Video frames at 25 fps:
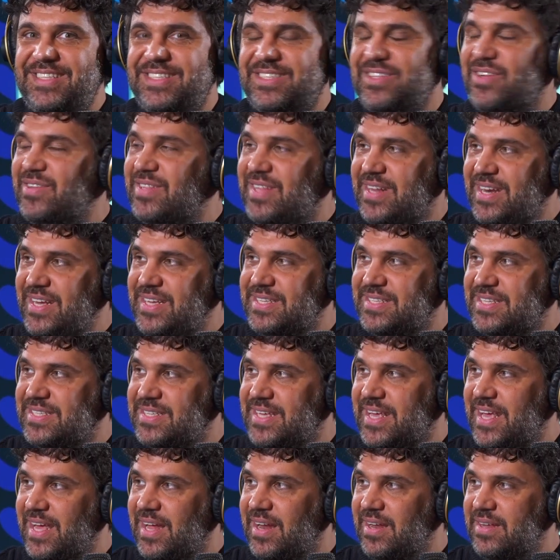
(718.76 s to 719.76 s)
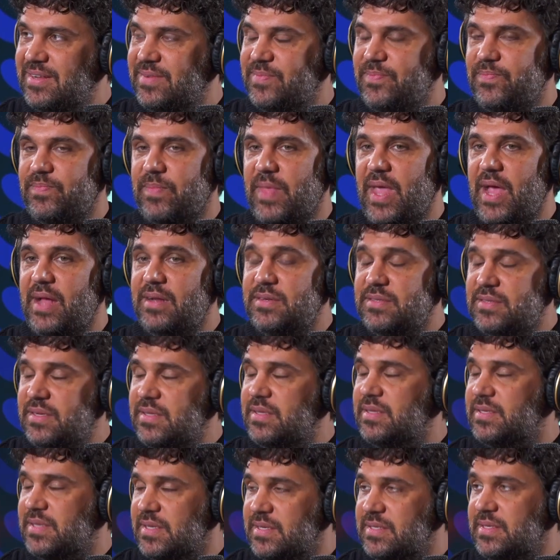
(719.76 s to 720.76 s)
That's not an easy skill. And
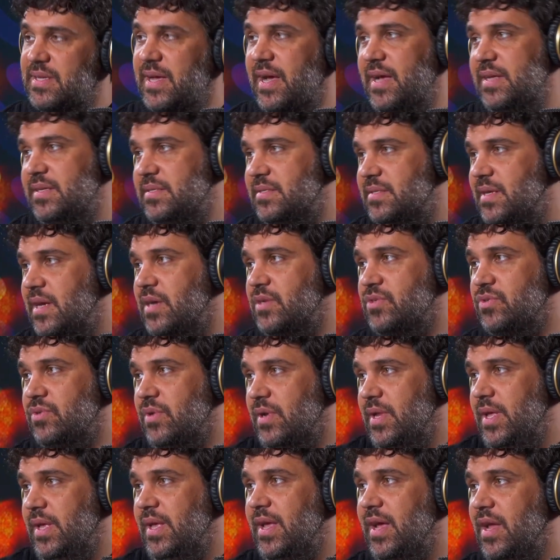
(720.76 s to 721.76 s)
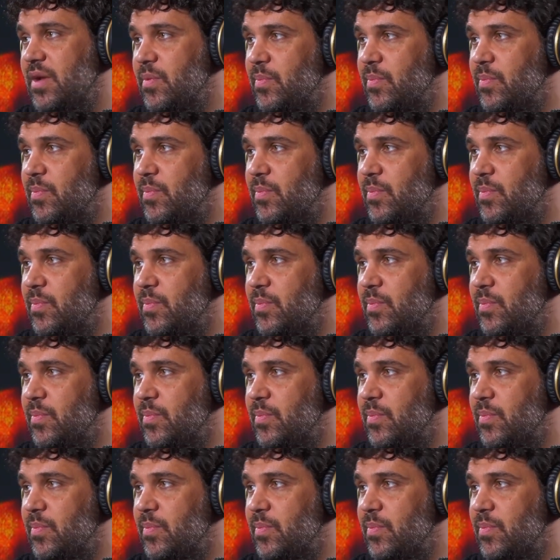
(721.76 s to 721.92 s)
citizen science actually